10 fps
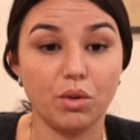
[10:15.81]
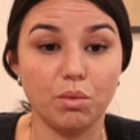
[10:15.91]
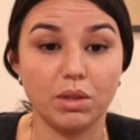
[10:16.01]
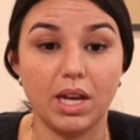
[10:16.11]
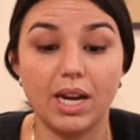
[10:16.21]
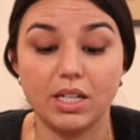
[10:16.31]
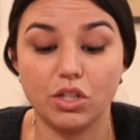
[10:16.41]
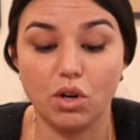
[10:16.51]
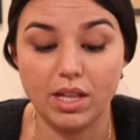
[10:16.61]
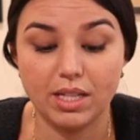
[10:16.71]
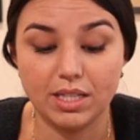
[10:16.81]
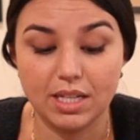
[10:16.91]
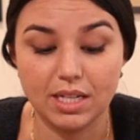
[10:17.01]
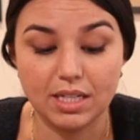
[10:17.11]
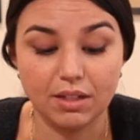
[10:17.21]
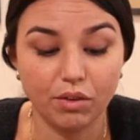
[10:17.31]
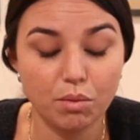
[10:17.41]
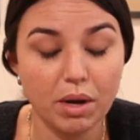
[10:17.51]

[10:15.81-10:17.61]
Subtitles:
would like to try this in a different way,